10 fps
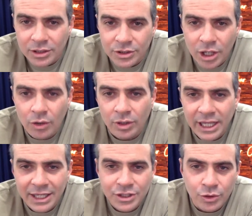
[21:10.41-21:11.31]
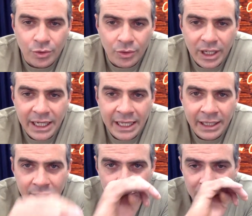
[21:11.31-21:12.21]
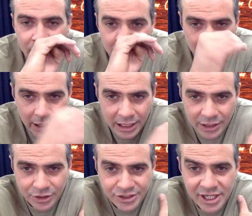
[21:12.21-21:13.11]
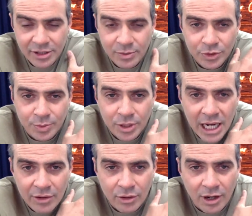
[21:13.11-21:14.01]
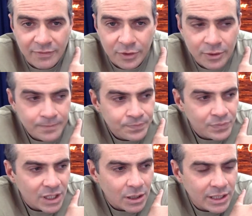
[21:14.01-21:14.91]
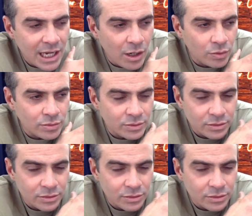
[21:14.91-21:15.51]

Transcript: Don't get too greedy in your seller multiple counteroffer. Now,